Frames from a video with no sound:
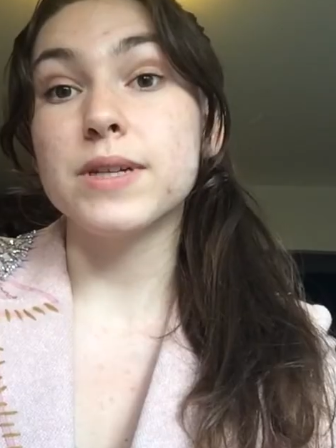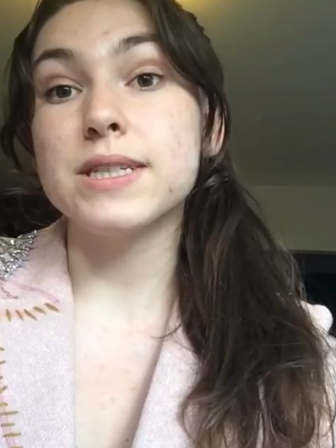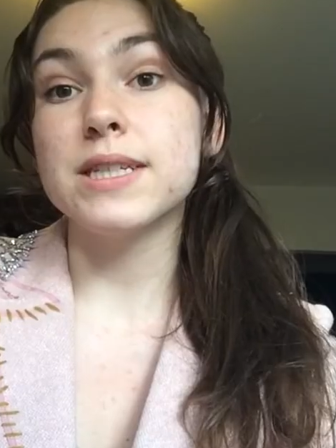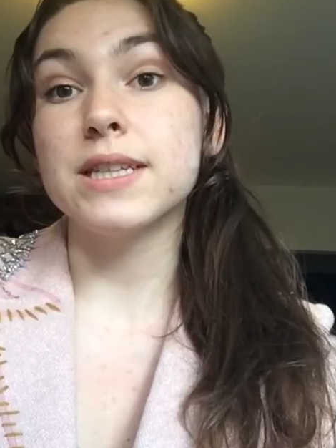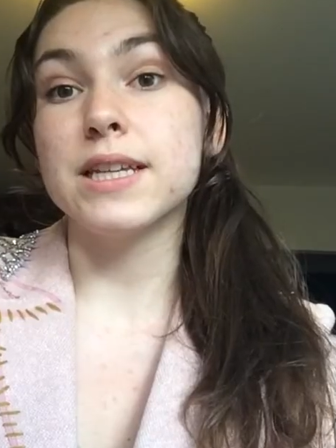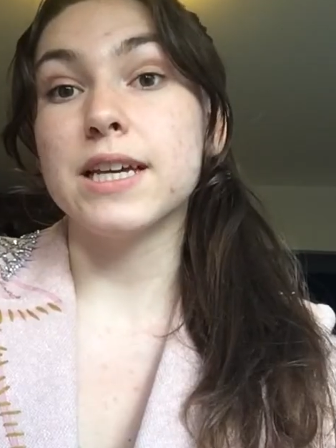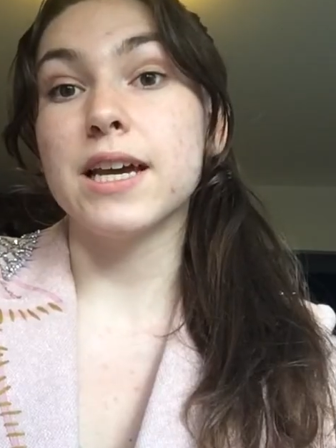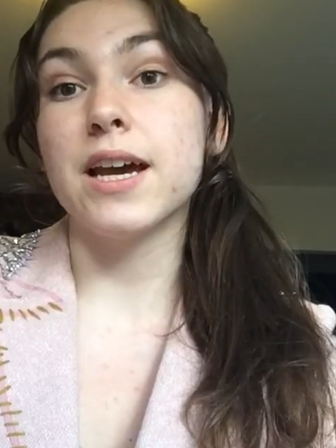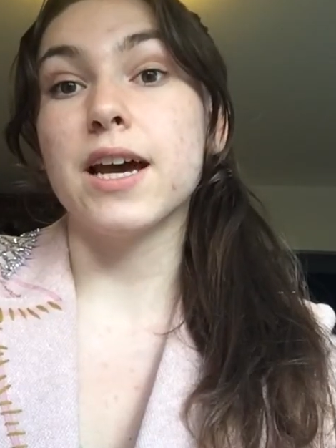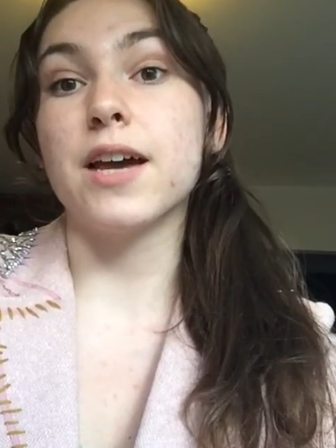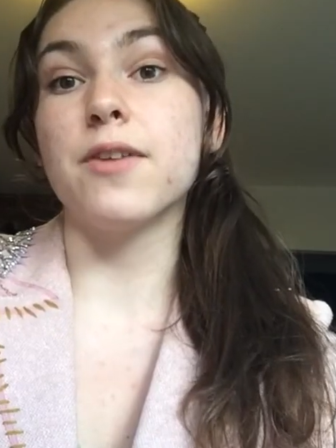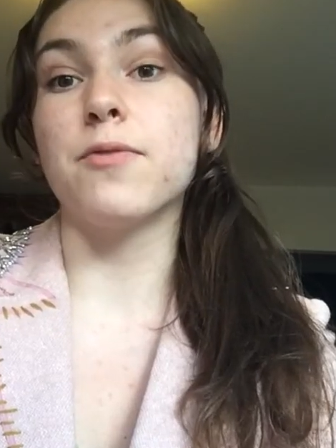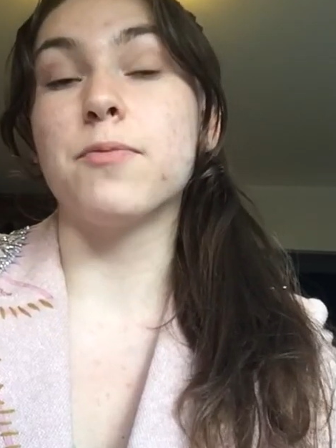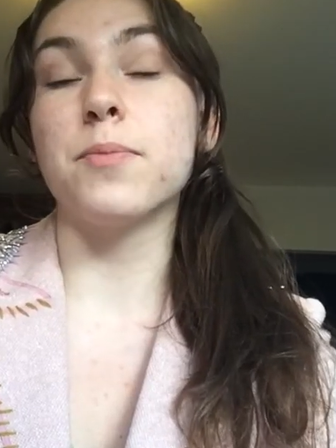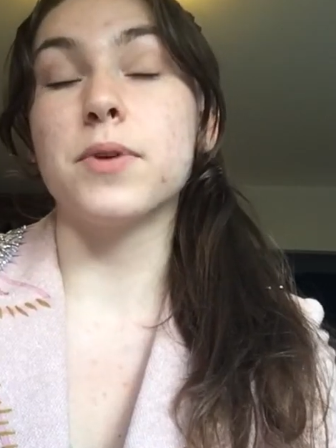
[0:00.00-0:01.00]
recently,
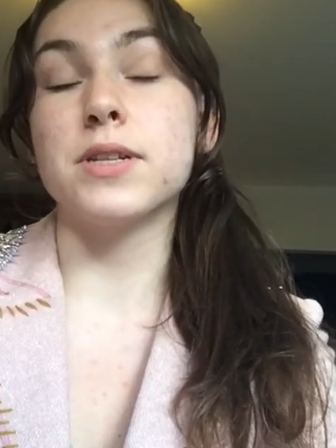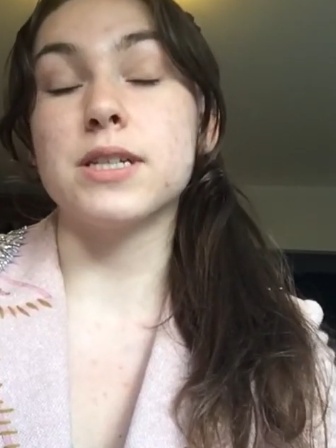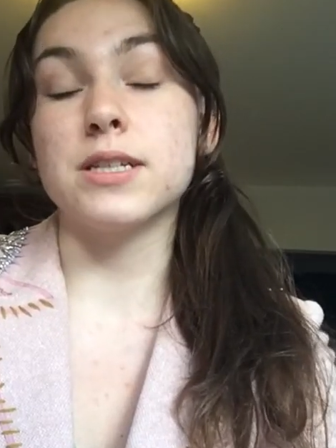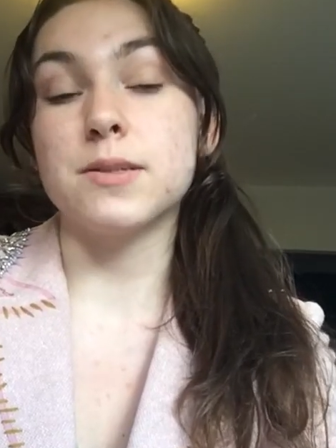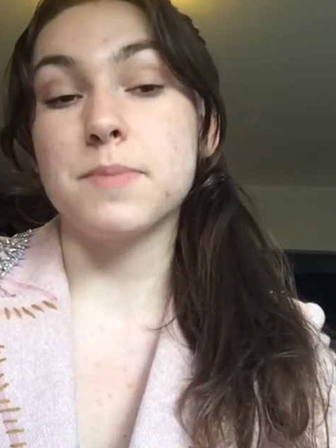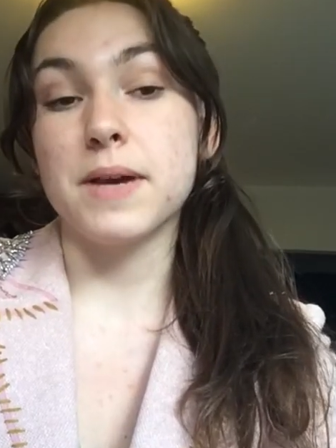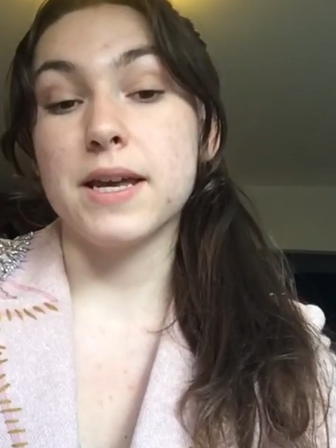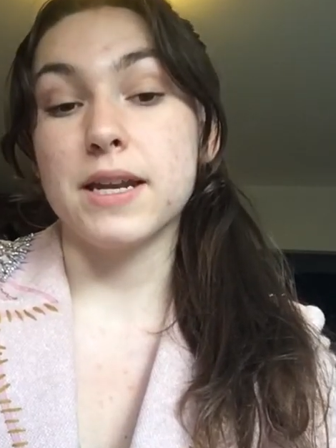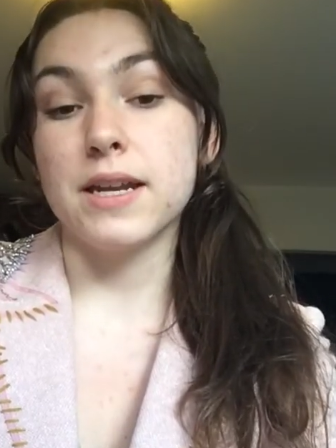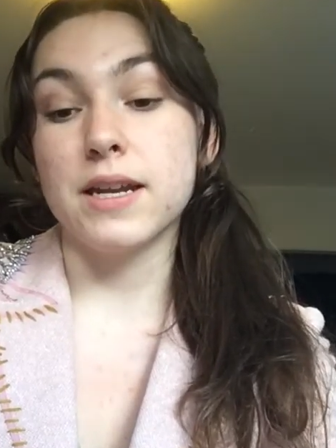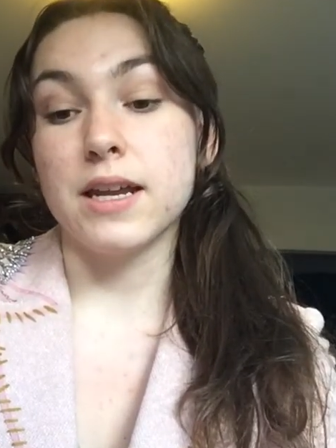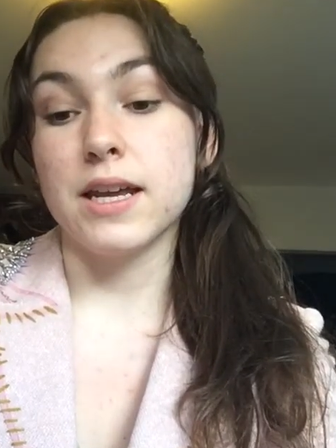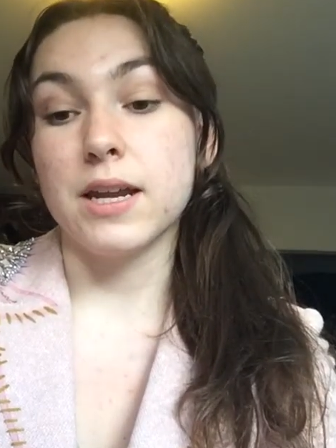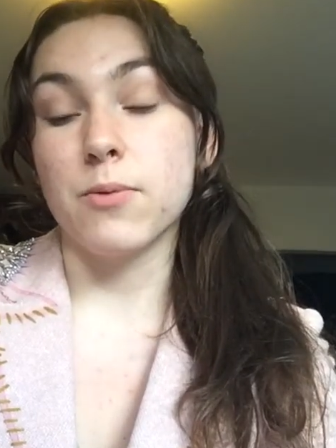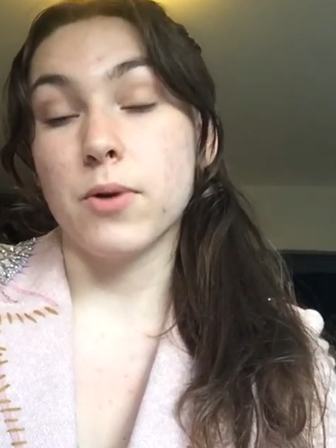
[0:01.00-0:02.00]
I've
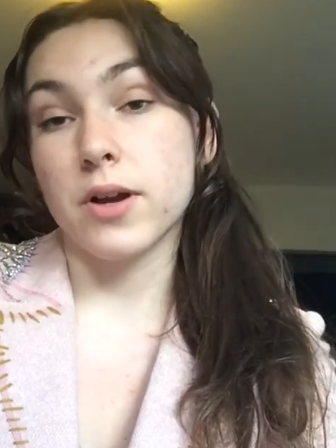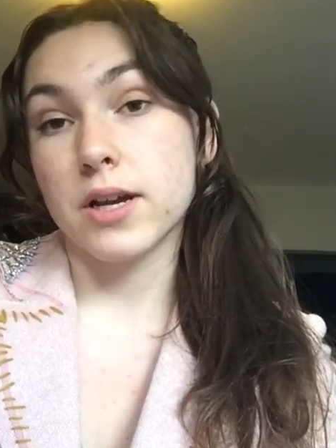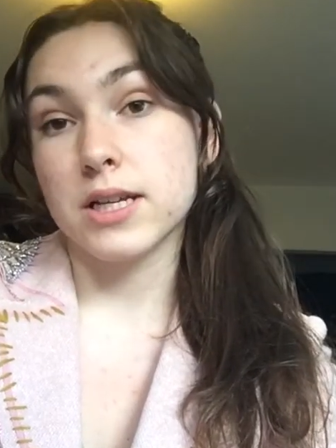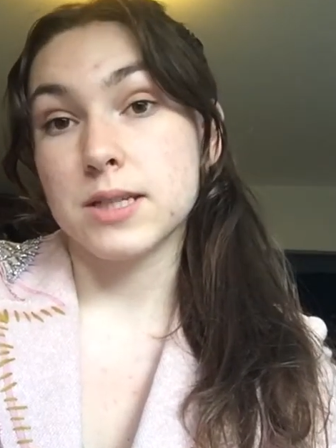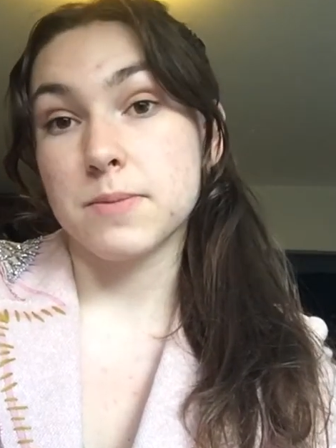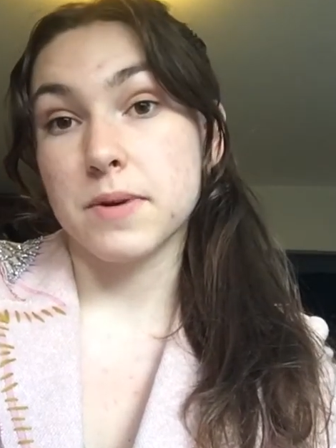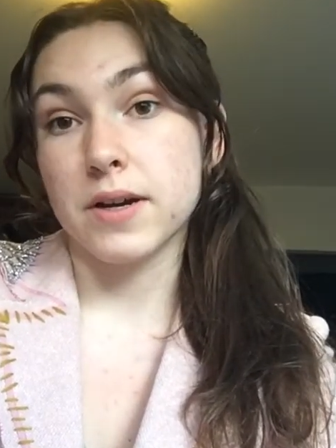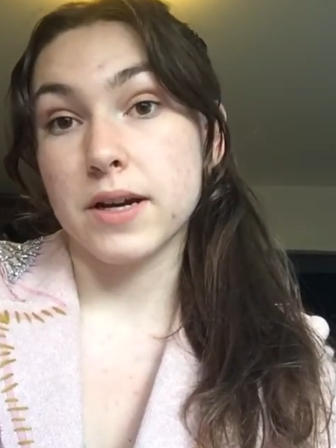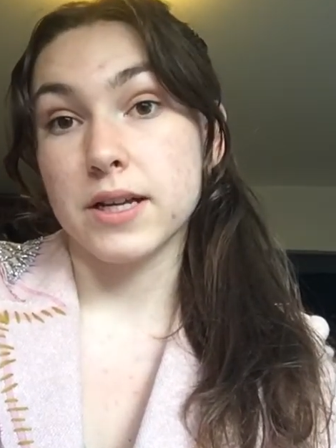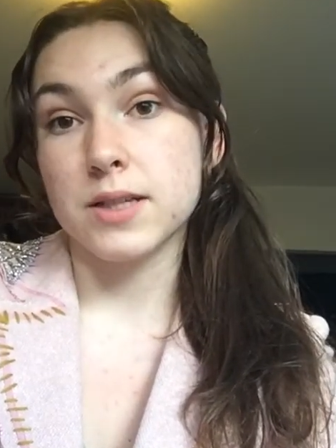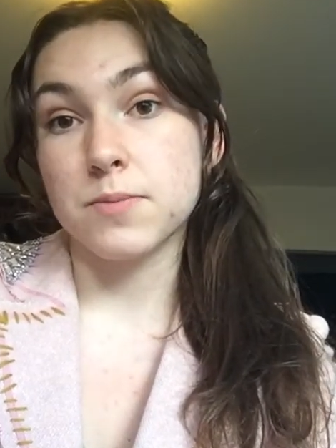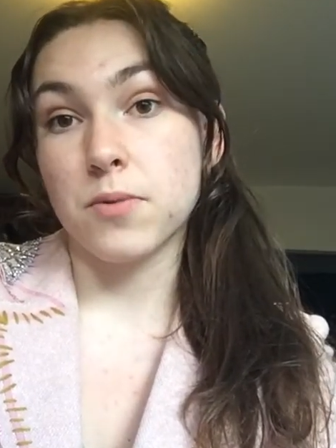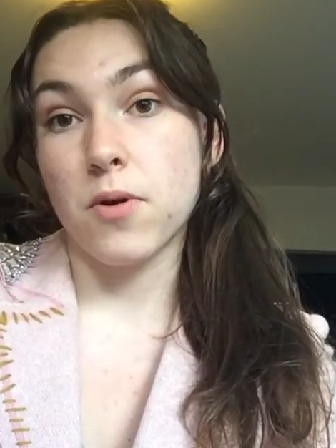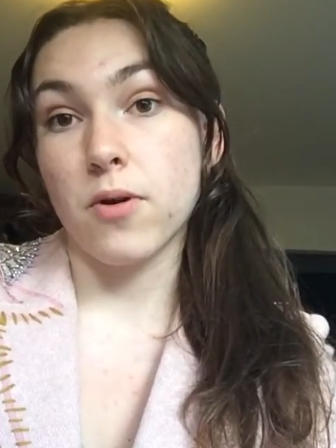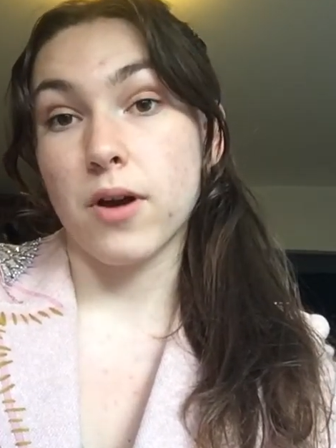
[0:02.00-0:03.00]
participated in a work
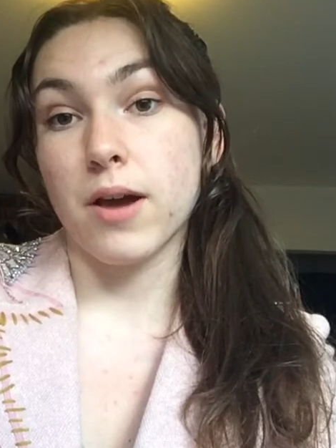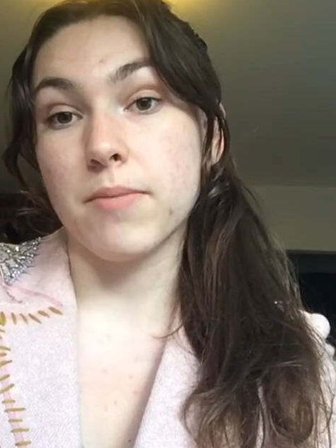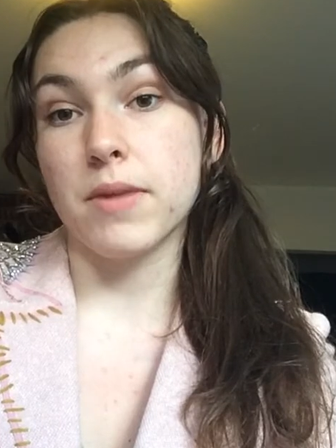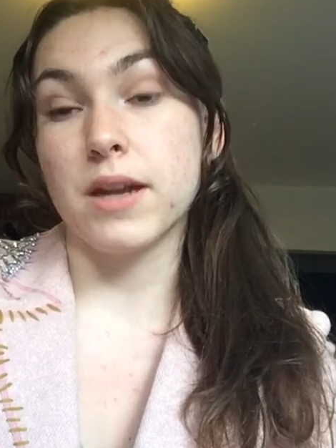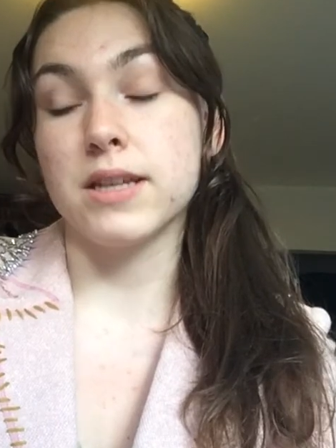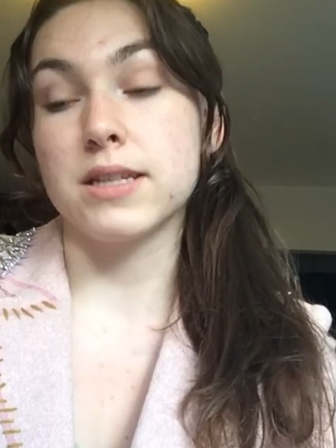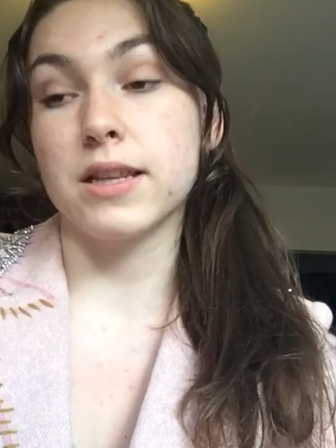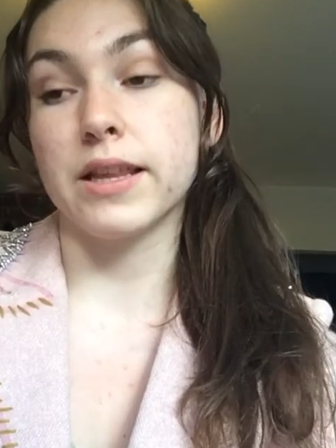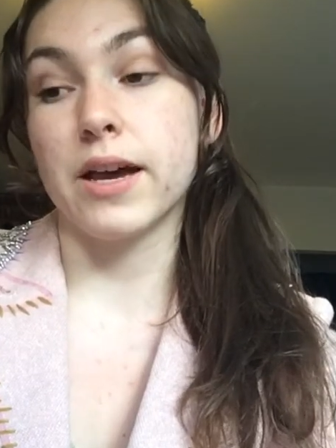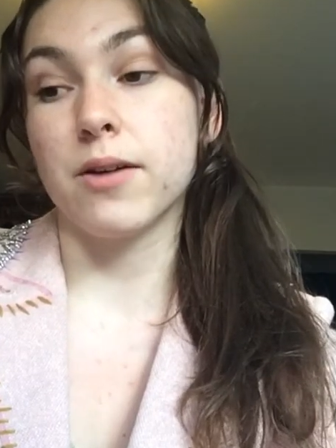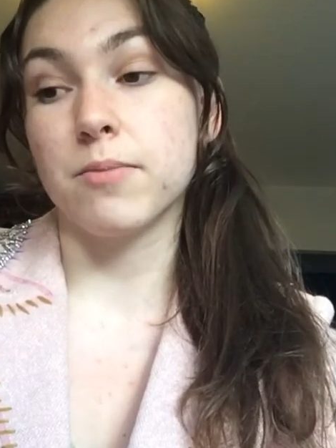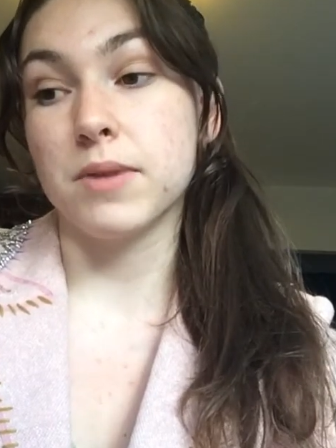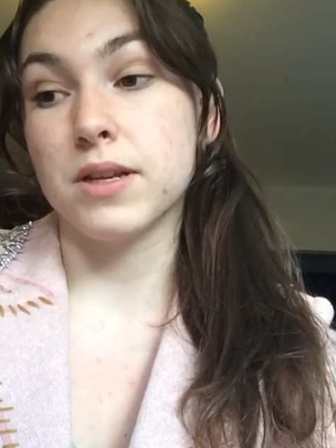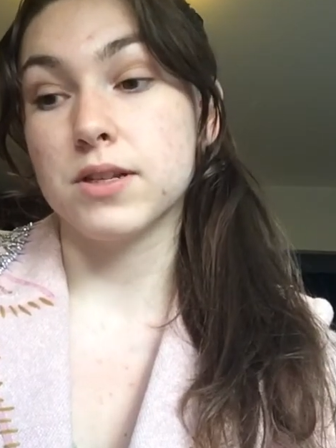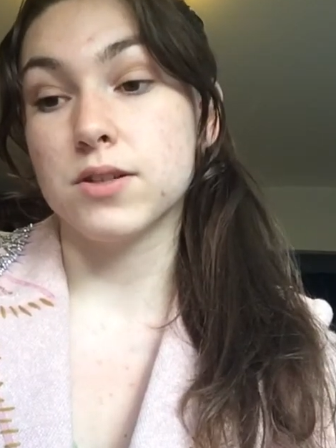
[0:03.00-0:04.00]
experience program that has
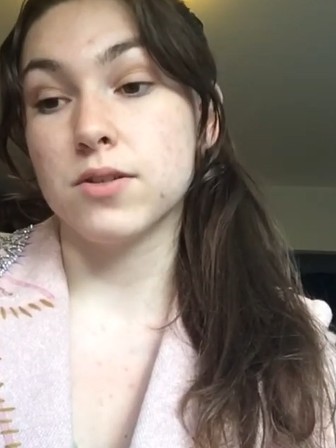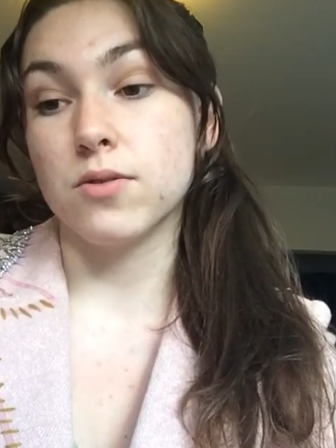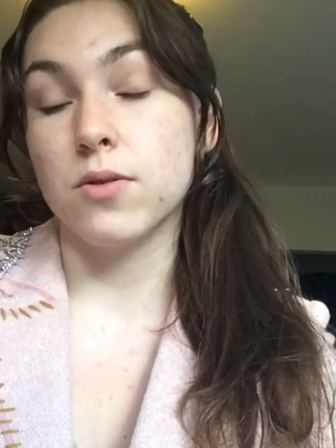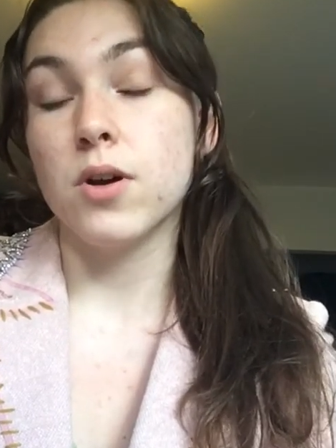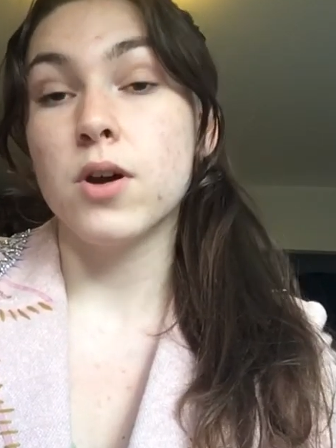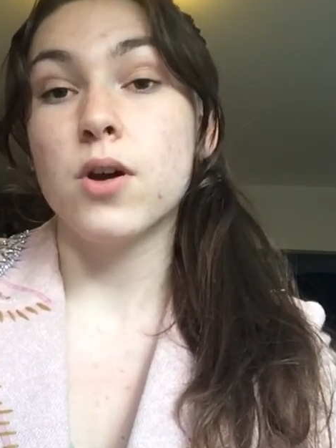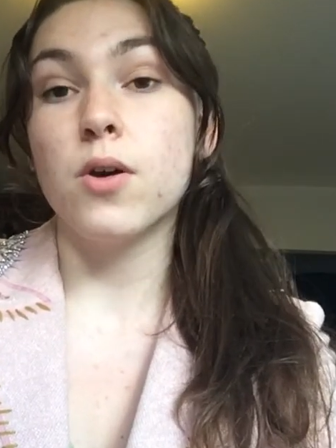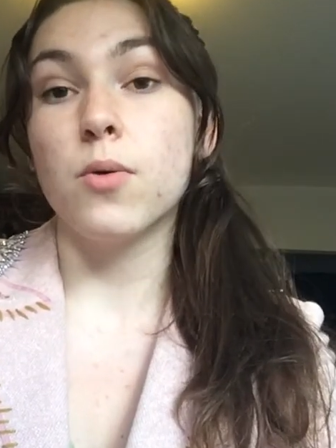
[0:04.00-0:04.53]
allowed me to